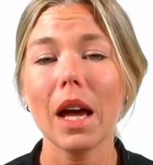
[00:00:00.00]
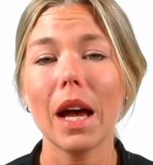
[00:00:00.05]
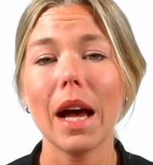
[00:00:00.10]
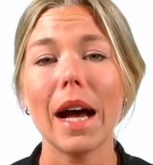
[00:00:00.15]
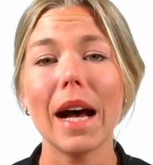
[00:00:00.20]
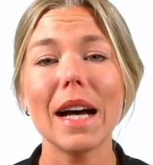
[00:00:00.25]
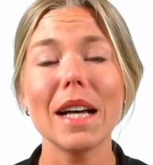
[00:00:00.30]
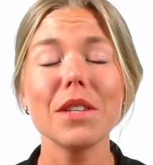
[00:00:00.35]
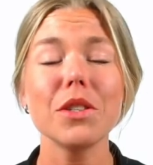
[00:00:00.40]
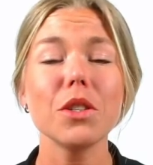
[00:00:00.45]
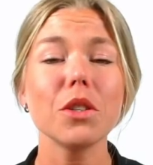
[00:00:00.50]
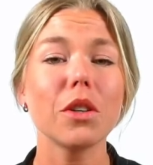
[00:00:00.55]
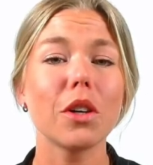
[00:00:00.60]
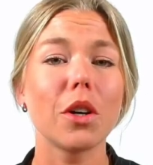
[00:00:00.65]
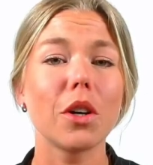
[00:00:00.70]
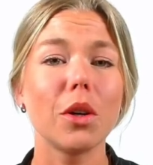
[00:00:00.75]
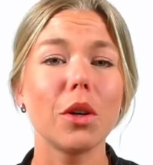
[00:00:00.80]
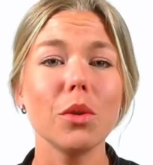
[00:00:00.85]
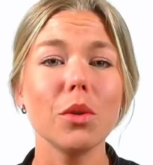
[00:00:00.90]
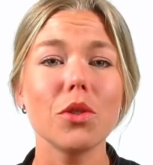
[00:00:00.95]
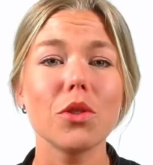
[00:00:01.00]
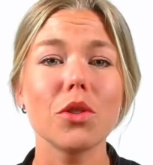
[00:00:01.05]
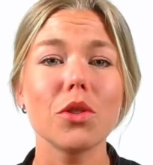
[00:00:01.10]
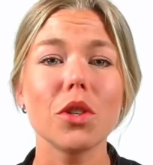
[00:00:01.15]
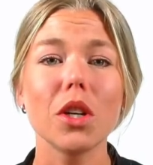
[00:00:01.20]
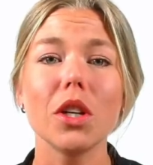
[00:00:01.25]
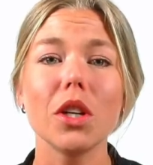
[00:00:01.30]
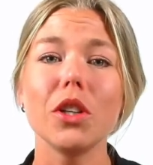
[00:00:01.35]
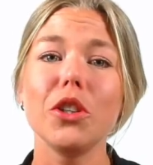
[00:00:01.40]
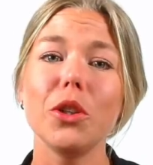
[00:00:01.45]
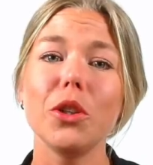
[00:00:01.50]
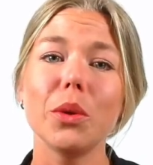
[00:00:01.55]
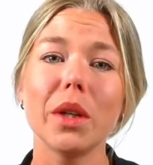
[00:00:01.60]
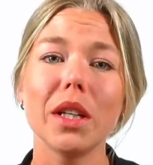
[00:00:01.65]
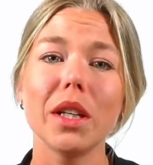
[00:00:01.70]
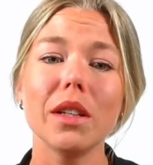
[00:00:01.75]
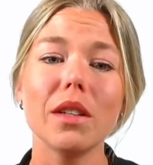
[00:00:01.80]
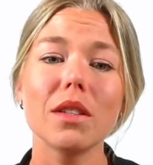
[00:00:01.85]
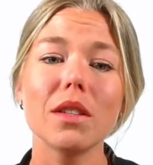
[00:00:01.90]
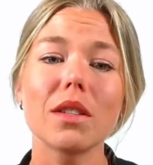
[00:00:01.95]
As a coach, you
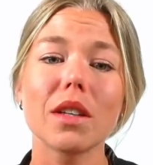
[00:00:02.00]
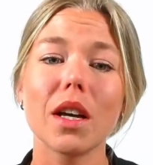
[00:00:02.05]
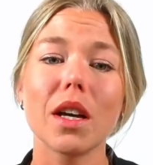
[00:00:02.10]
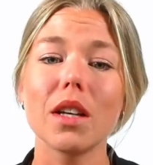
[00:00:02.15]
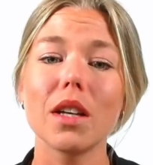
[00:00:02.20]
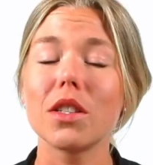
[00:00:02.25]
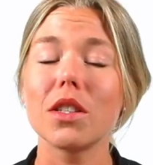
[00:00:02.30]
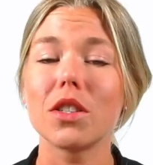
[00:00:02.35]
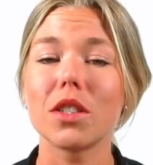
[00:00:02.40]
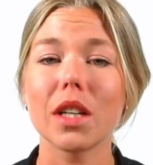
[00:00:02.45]
can discuss